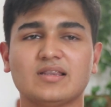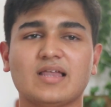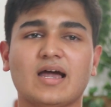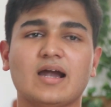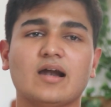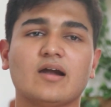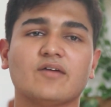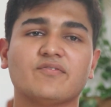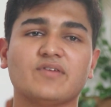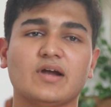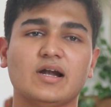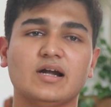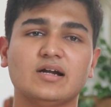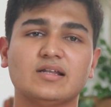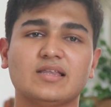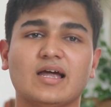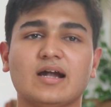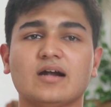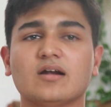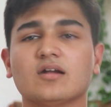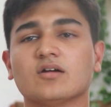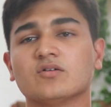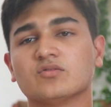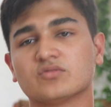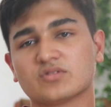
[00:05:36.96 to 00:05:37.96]

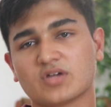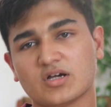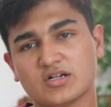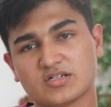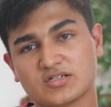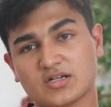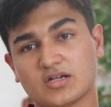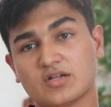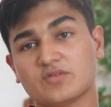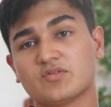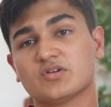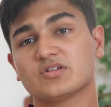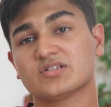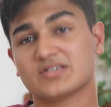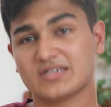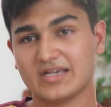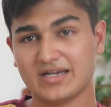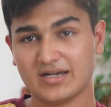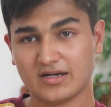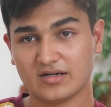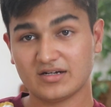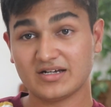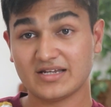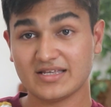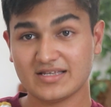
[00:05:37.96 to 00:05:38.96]
that Utkarsh was
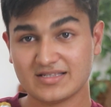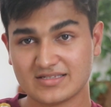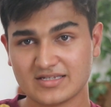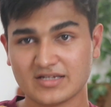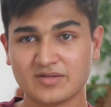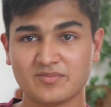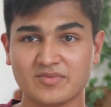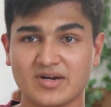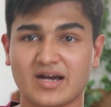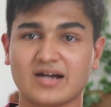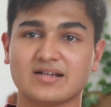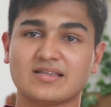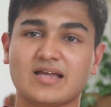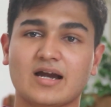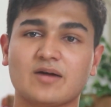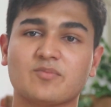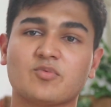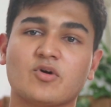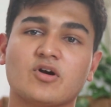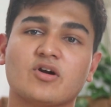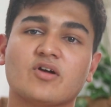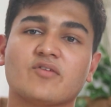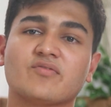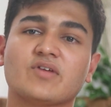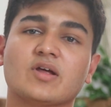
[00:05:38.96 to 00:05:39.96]
teaching me at that
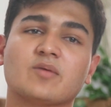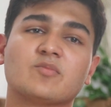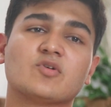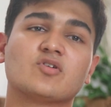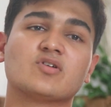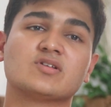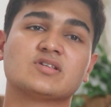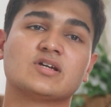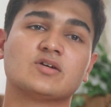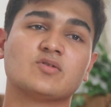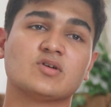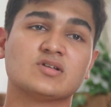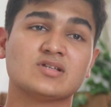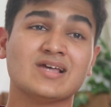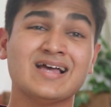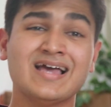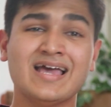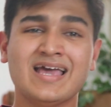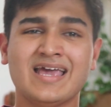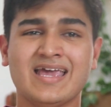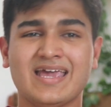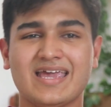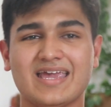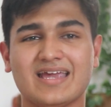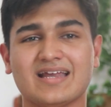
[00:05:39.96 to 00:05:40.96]
point of time, because it was
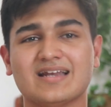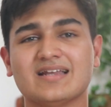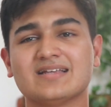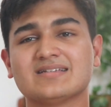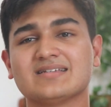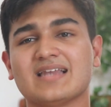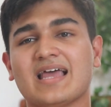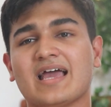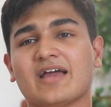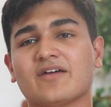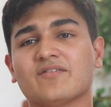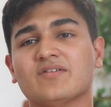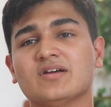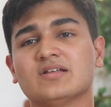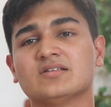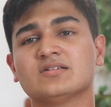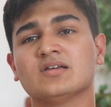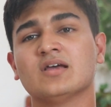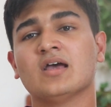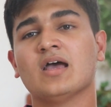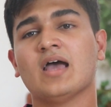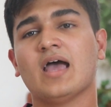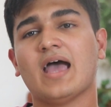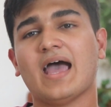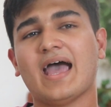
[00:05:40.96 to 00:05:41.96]
English language
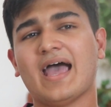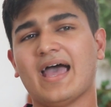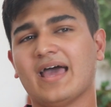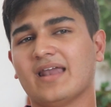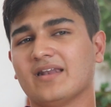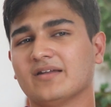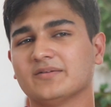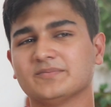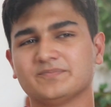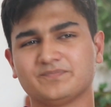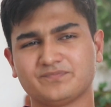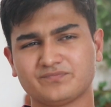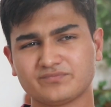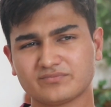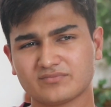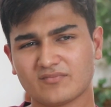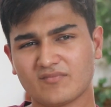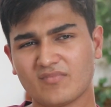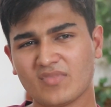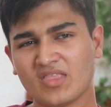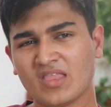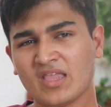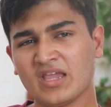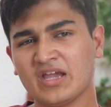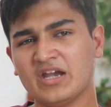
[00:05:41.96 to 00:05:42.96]
and
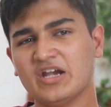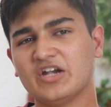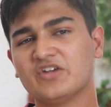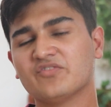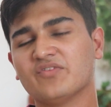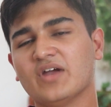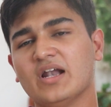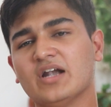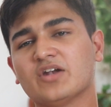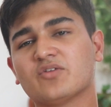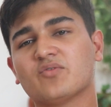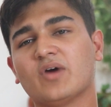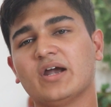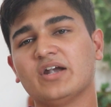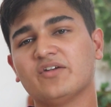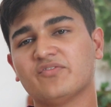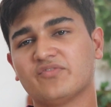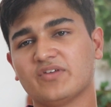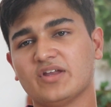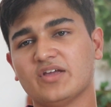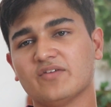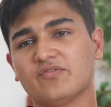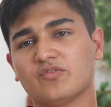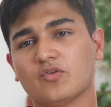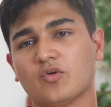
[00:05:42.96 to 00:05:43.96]
it felt quite
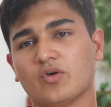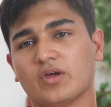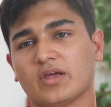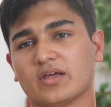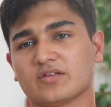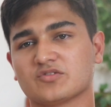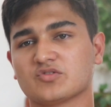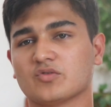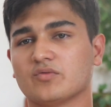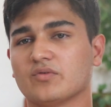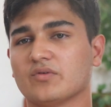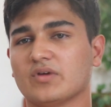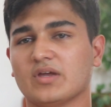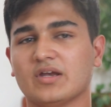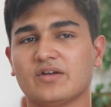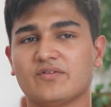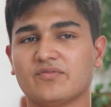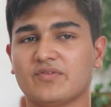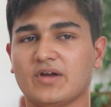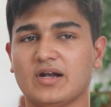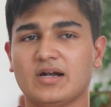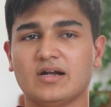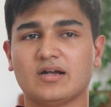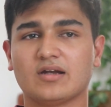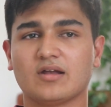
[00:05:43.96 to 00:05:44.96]
free flowing. So
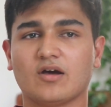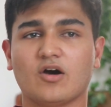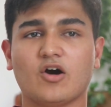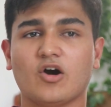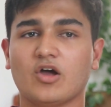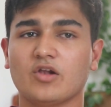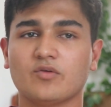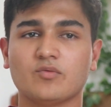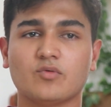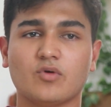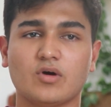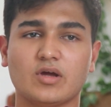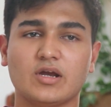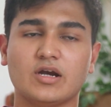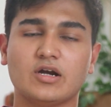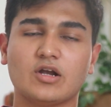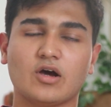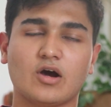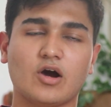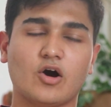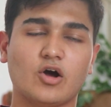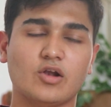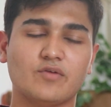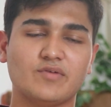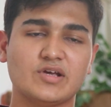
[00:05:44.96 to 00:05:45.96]
it
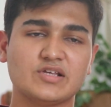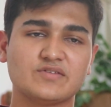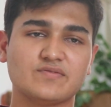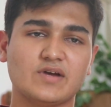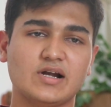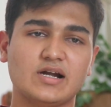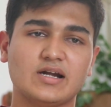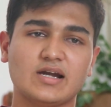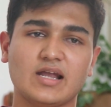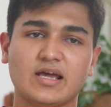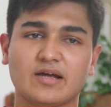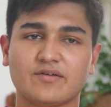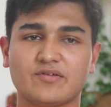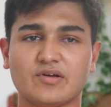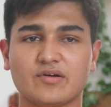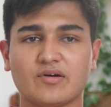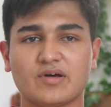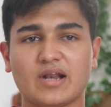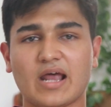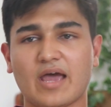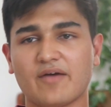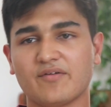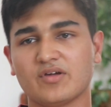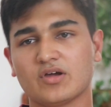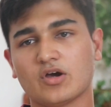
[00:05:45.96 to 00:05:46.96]
always felt like we were
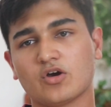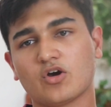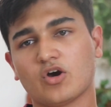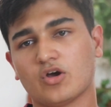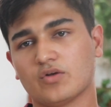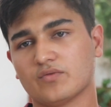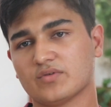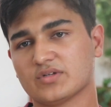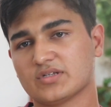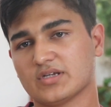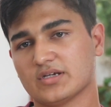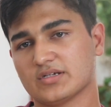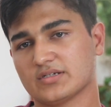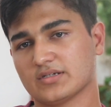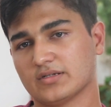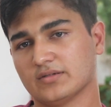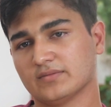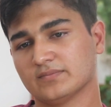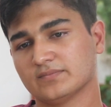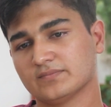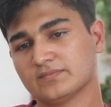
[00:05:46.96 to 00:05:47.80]
having a conversation.